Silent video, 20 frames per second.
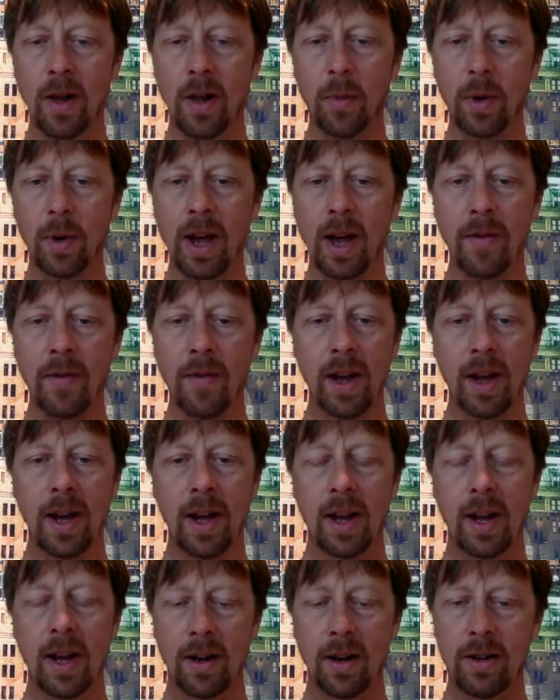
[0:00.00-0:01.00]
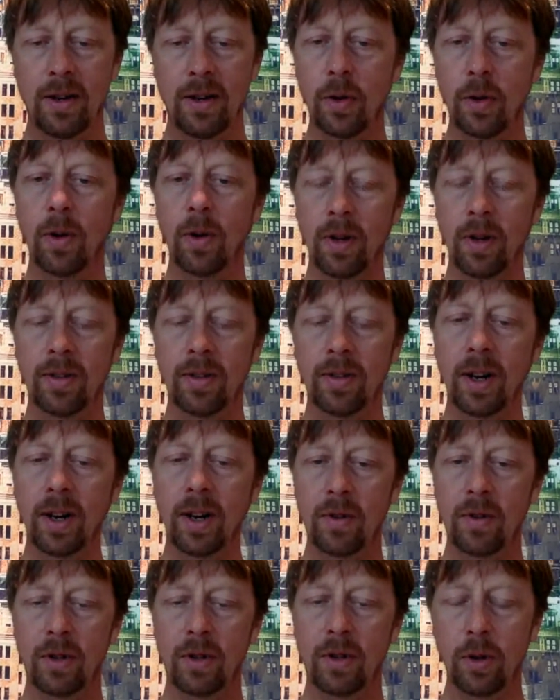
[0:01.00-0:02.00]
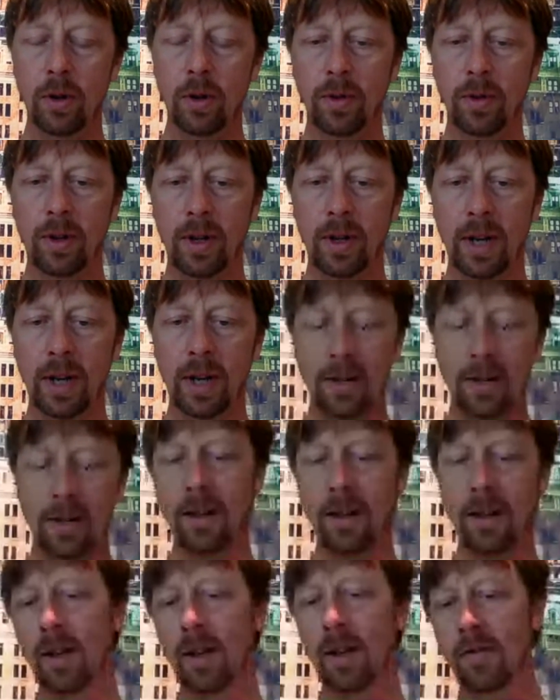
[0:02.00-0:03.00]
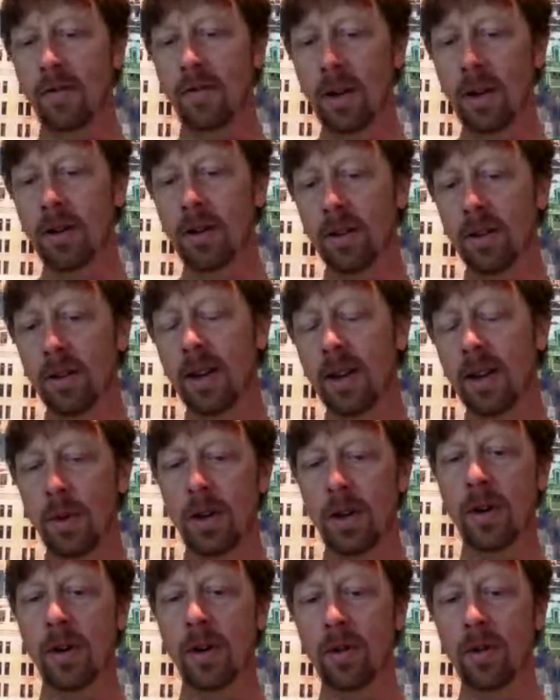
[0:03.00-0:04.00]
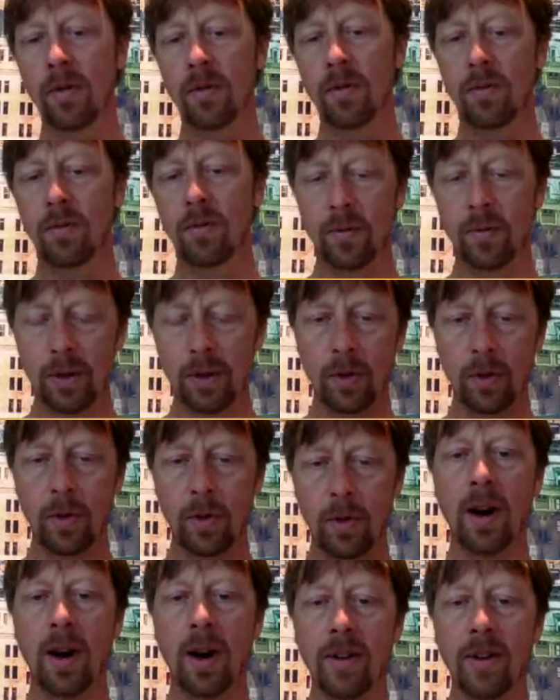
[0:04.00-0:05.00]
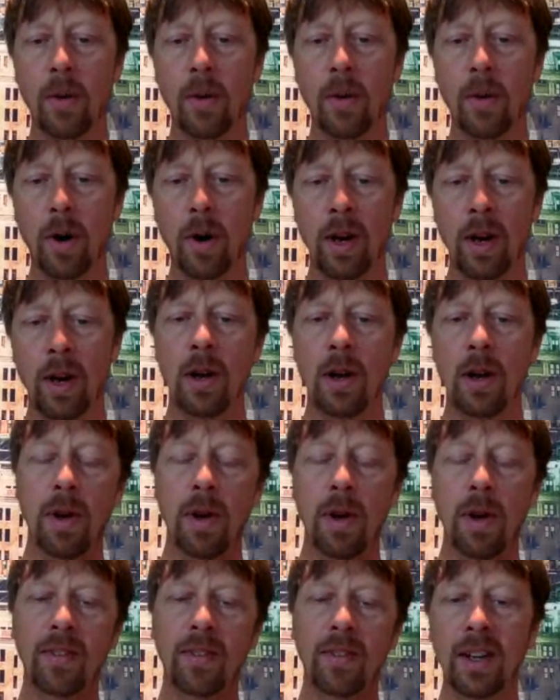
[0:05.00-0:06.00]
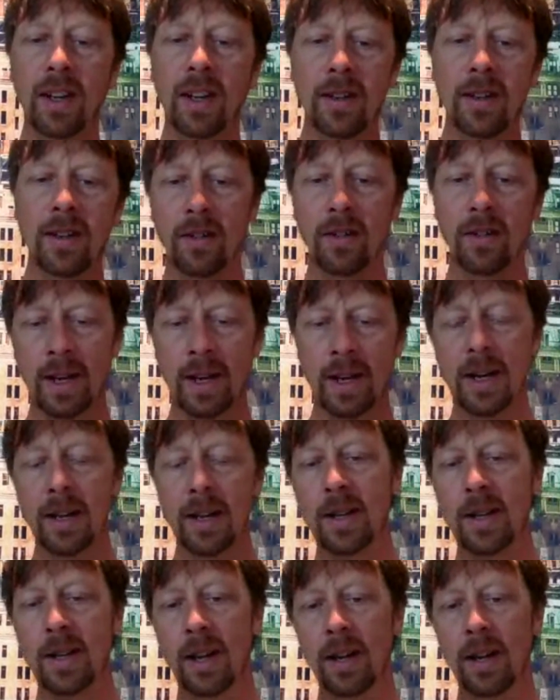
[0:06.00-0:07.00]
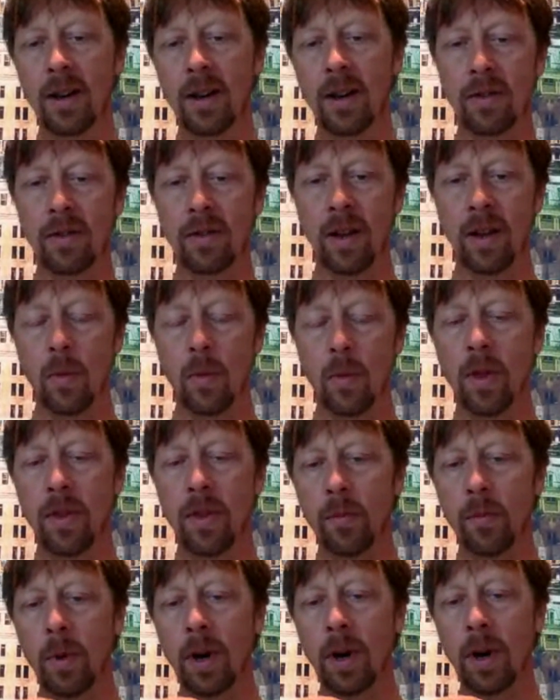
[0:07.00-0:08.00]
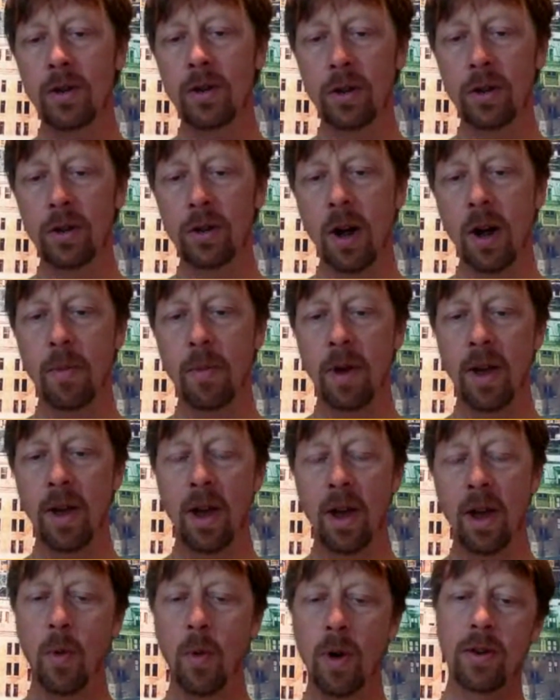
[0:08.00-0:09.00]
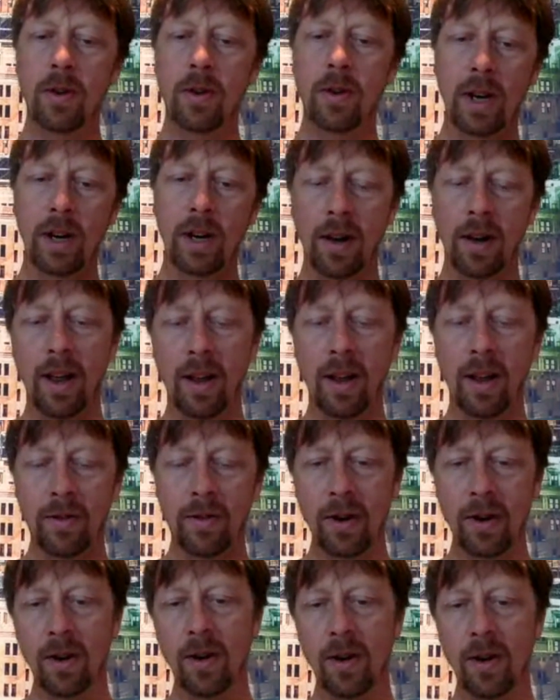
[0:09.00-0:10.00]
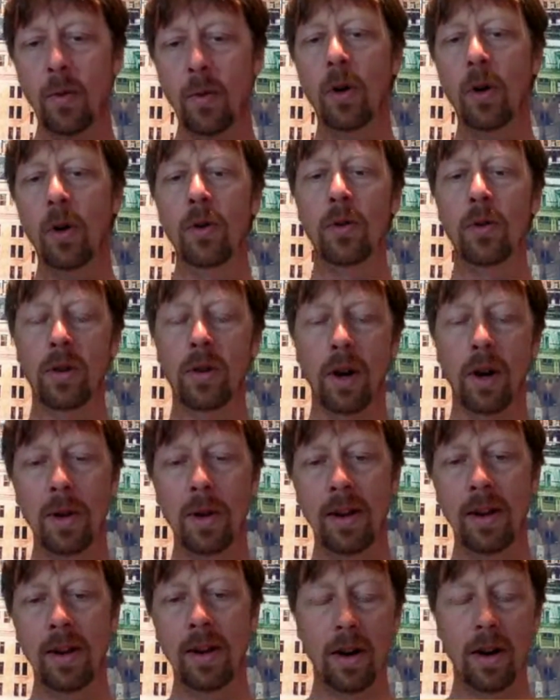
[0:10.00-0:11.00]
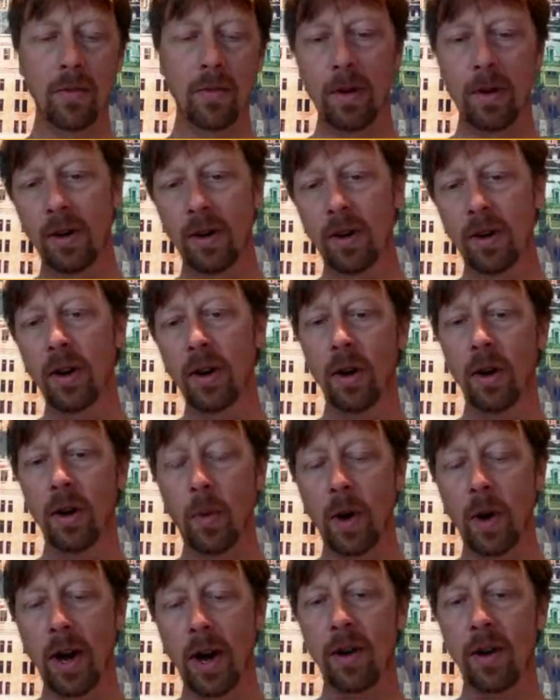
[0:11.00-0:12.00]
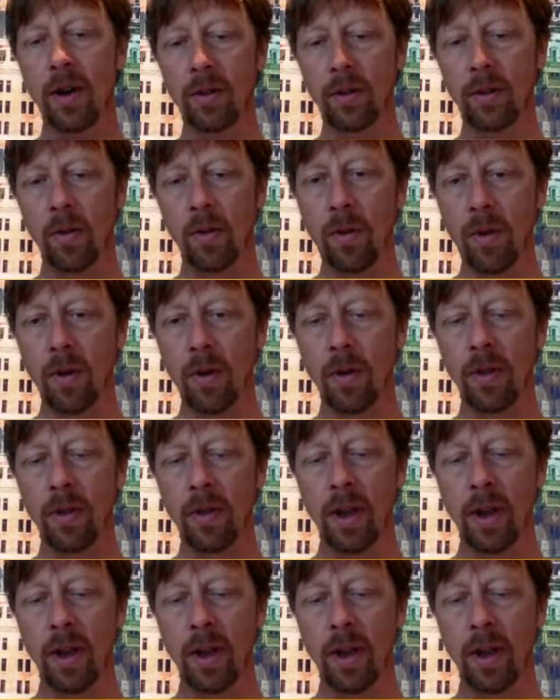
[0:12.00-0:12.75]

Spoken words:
We have a set of toolkits, vehicles that we use to do our everyday work. We have signals telling us when to stop, when to take a left turn, who's going to be going where, and so forth.